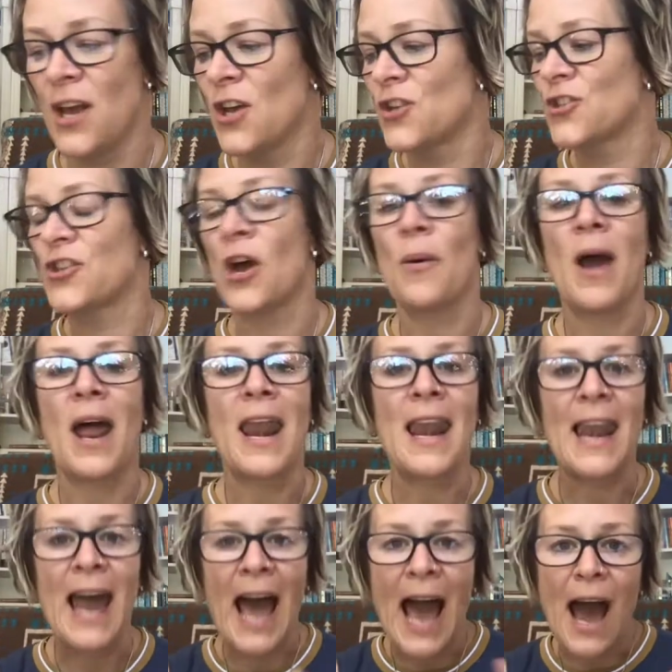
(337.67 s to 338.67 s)
So
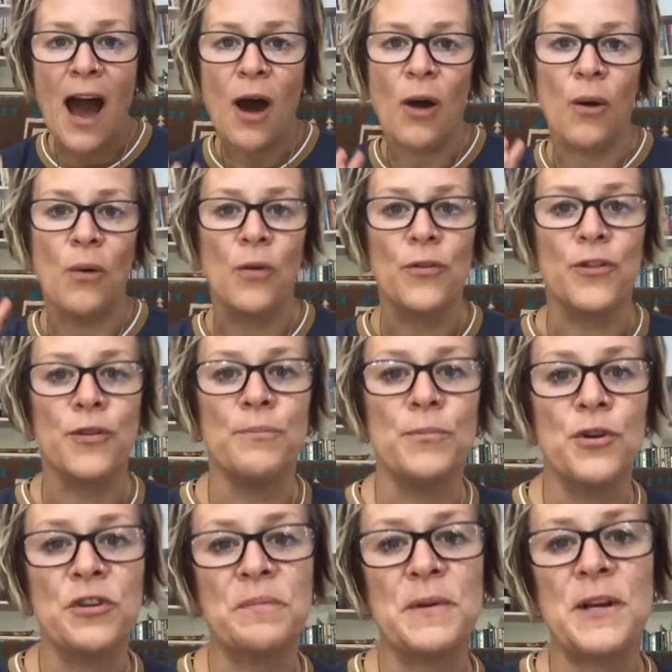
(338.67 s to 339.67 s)
allow the
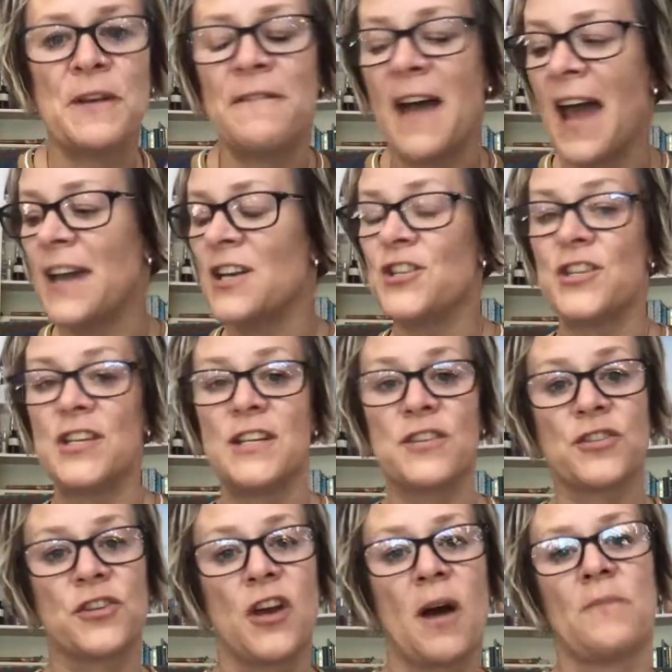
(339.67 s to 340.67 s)
movement of energies
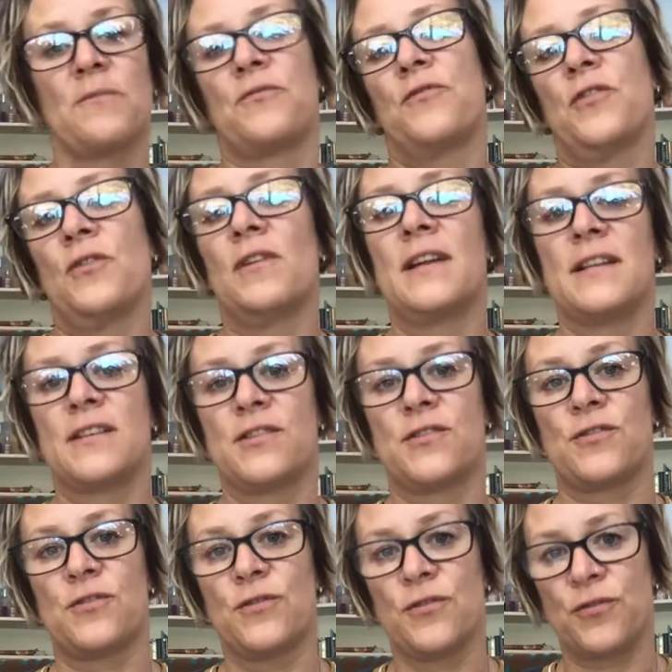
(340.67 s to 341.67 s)
to come through your
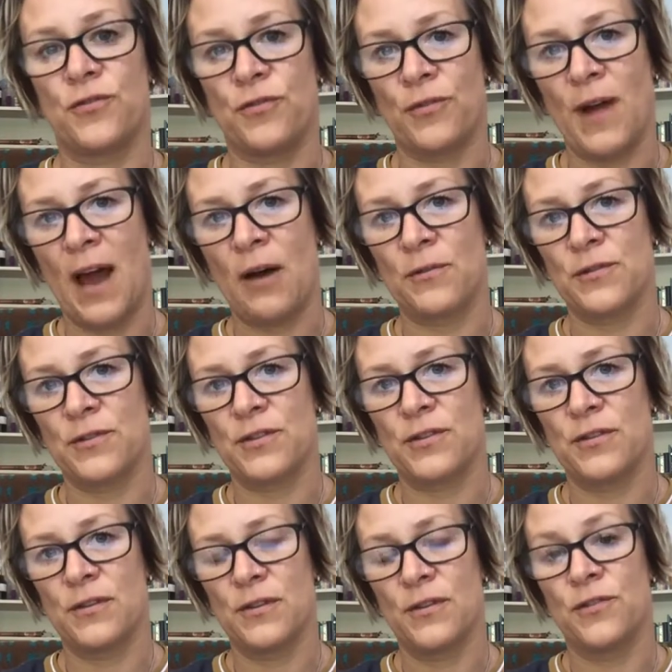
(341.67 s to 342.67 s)
list
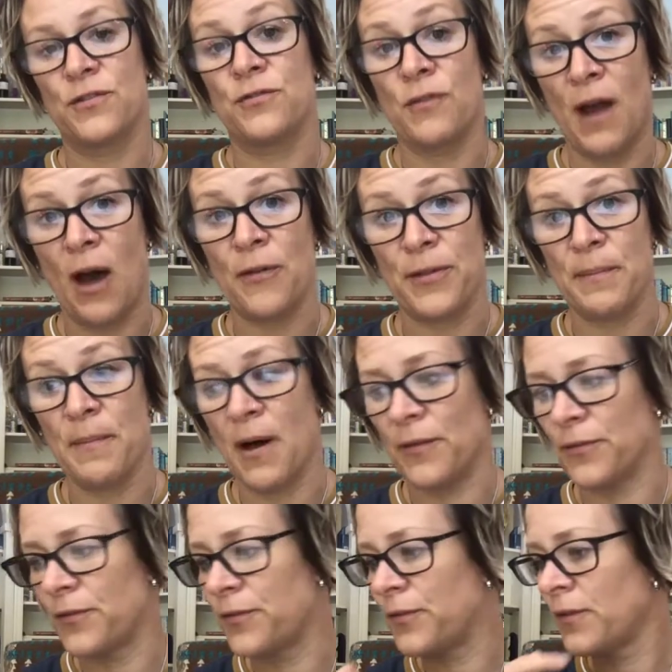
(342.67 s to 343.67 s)
throughout the
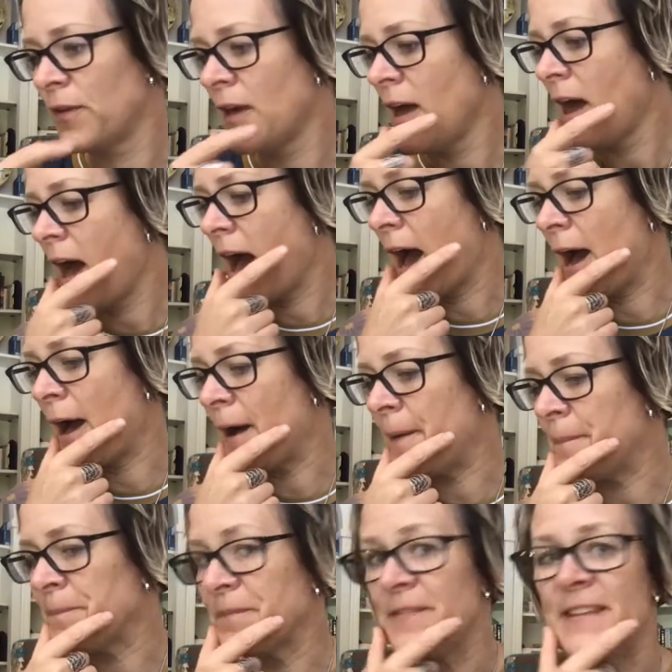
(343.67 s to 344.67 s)
month.
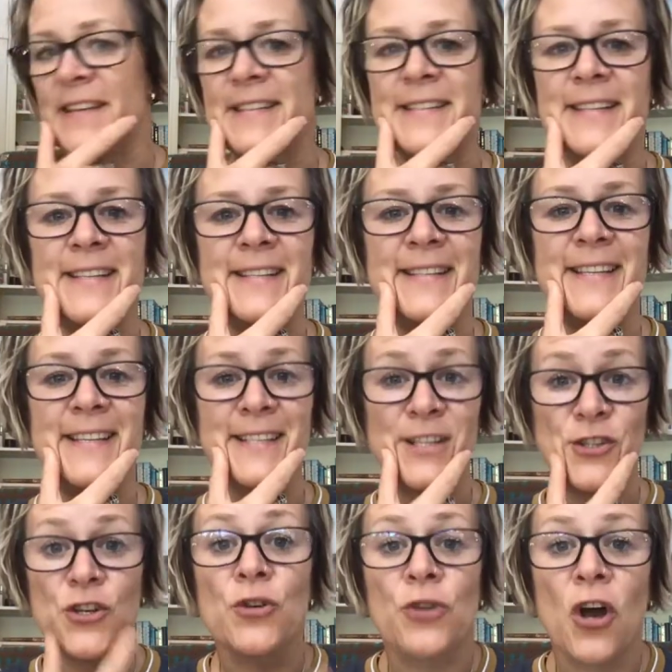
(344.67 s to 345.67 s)
This
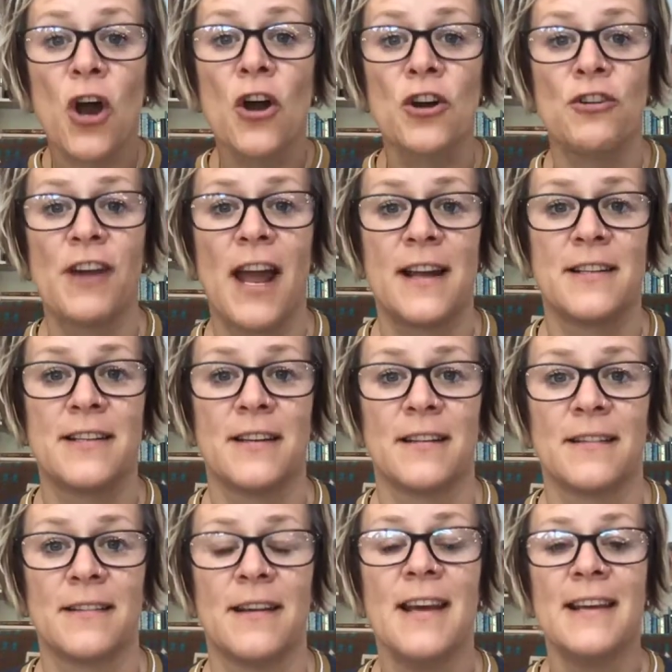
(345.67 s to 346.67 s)
is you
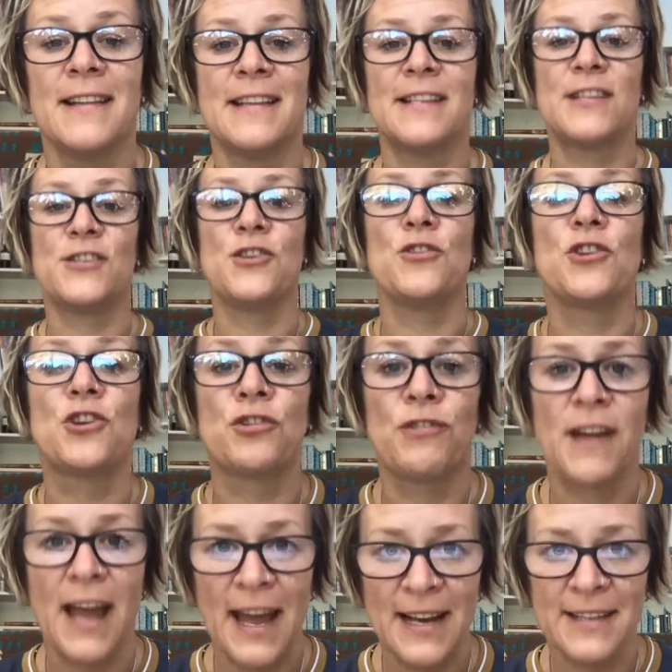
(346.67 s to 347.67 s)
co-creating. This is you
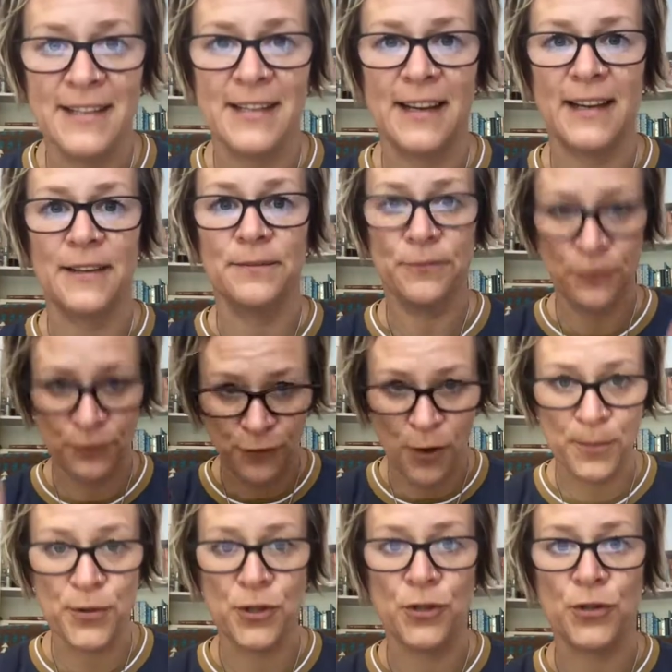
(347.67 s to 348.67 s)
creating
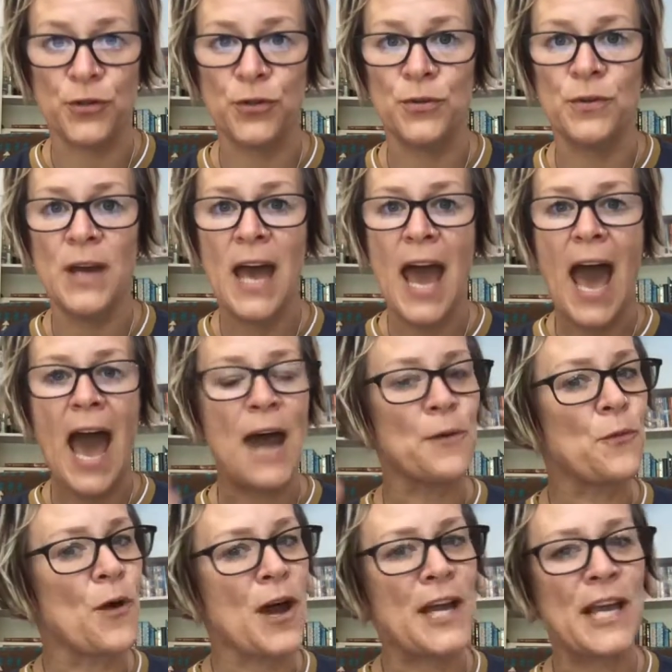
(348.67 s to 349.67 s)
from you
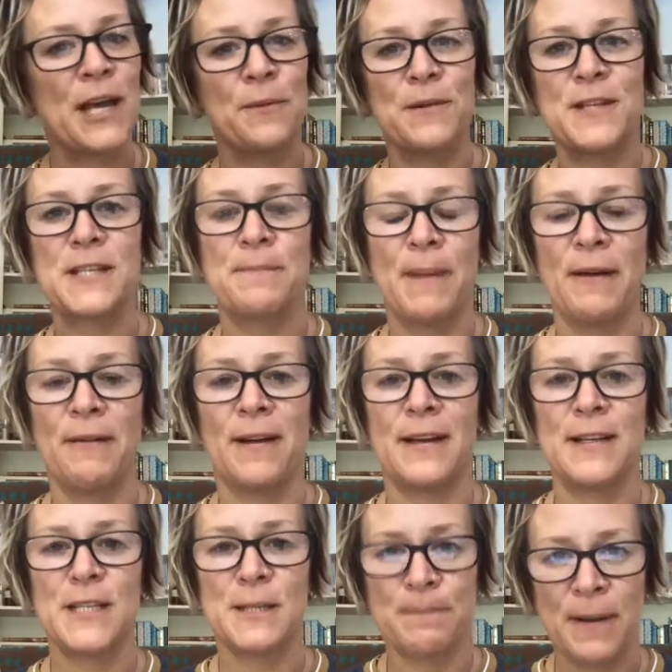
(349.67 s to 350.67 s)
and working with
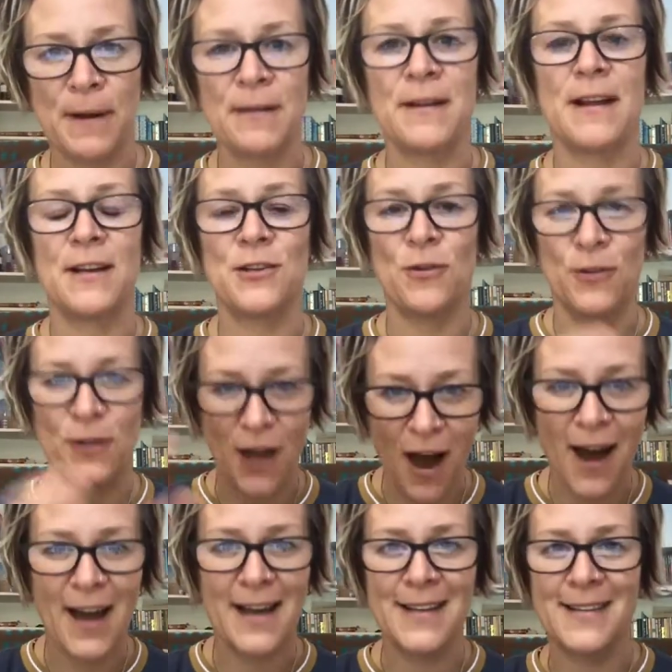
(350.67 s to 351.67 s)
spirit. Spirit and your
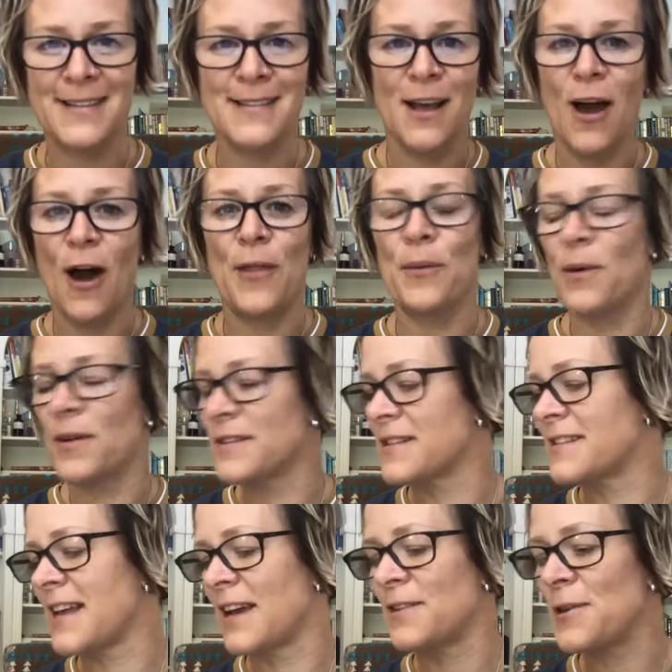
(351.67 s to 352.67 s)
guides are the ones that are
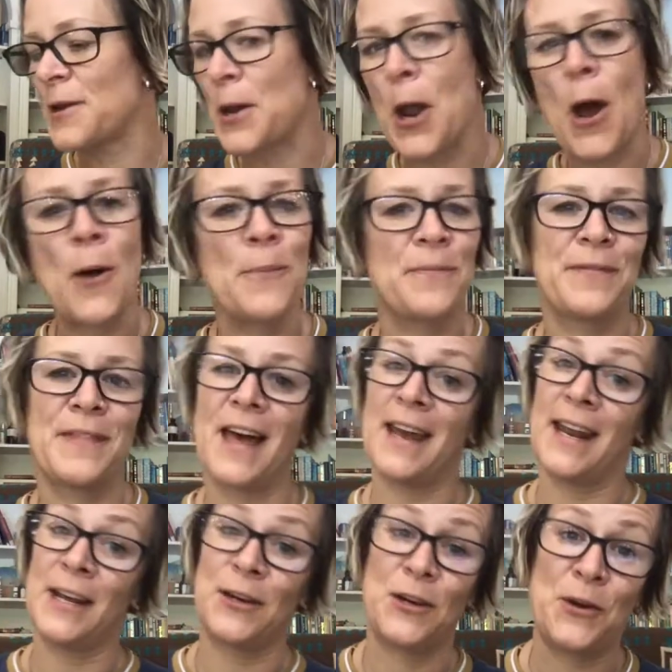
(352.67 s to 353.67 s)
saying, nope, that
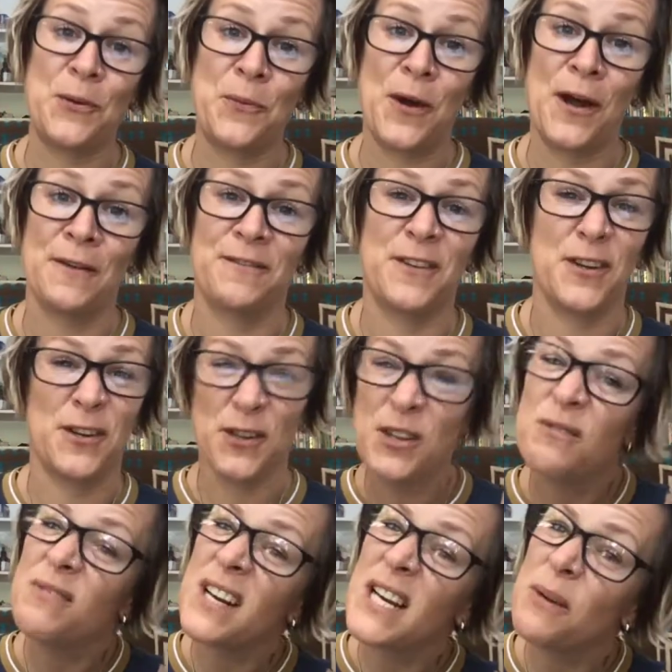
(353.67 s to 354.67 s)
ain't going to work for you.
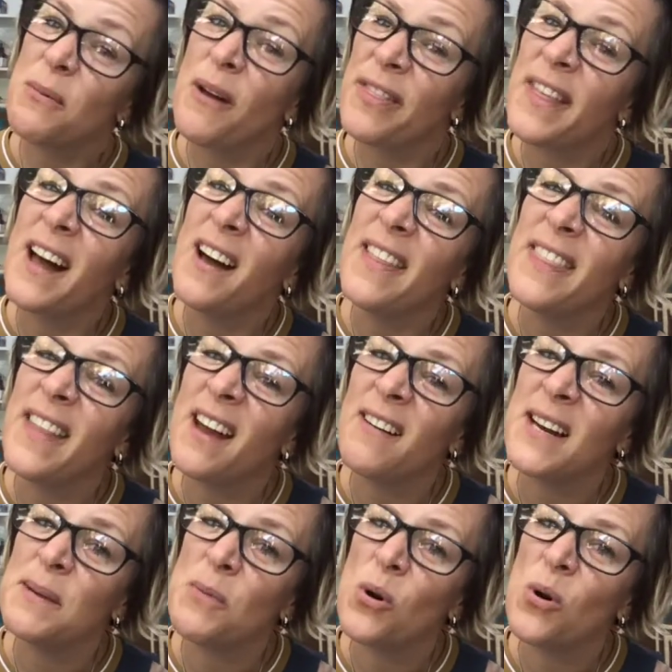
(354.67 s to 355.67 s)
You really want that in there
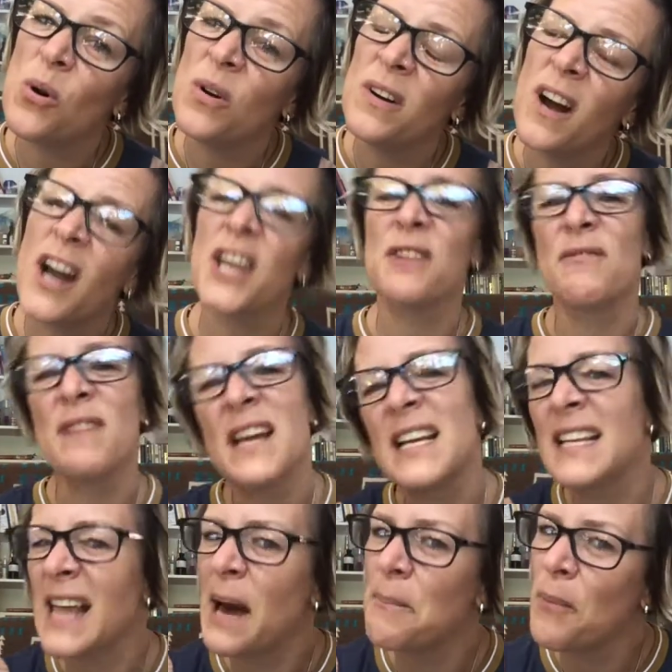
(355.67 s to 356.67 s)
anymore? Are you
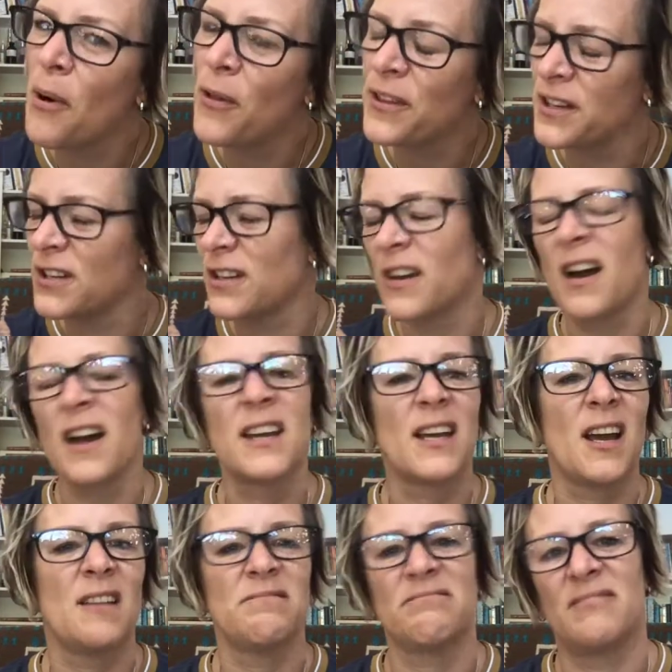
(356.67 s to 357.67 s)
really that bothered? And you kind of
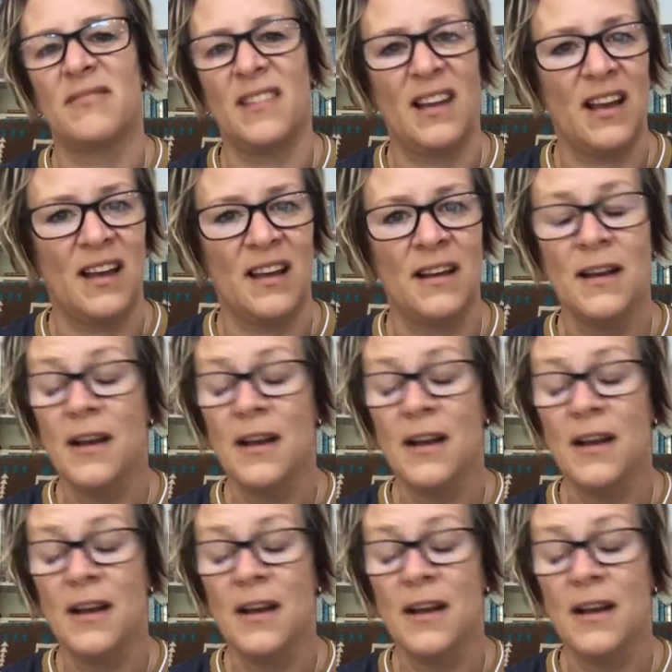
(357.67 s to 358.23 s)
go, nah.